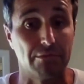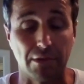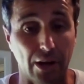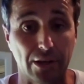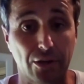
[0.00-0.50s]

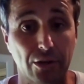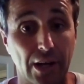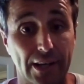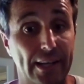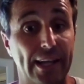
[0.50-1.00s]
like you
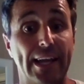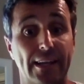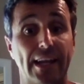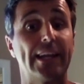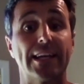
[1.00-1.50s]
couldn't get any
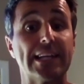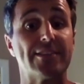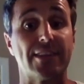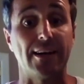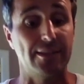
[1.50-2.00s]

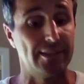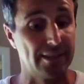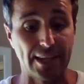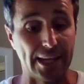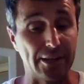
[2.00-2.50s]
easier
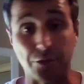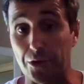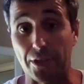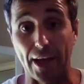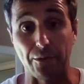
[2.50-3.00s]
than
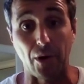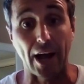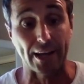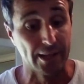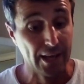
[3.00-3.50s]
doing it that
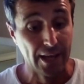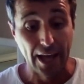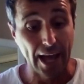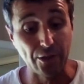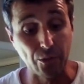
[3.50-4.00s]
way.
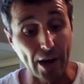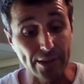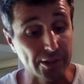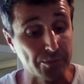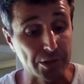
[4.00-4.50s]
And the way
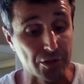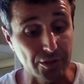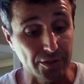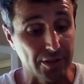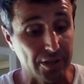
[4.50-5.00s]
that it's
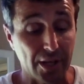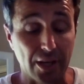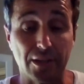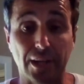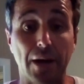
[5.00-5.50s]
produced,
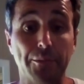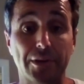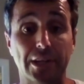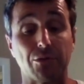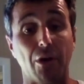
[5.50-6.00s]
the
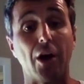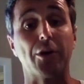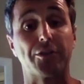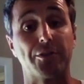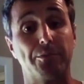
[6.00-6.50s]
company
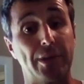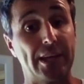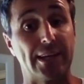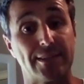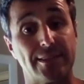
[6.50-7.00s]
grows,
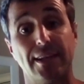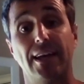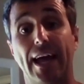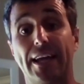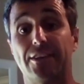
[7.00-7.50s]
picks,
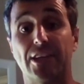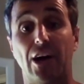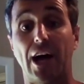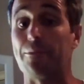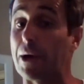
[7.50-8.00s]
and
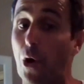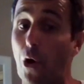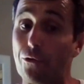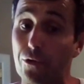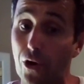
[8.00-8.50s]

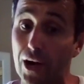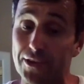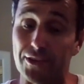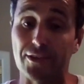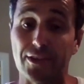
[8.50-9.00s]

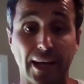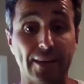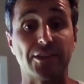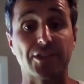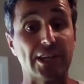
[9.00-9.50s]
pulverizes
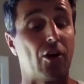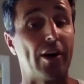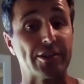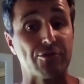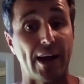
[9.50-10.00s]
and then
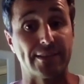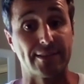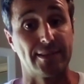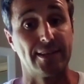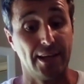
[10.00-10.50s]

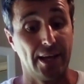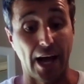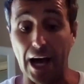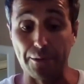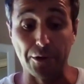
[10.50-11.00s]
dehydrates
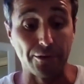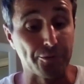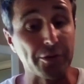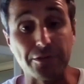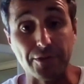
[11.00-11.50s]
the
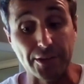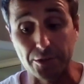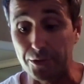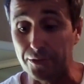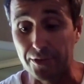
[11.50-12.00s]
fruits and
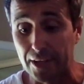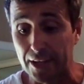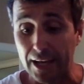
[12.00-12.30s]
vegetables,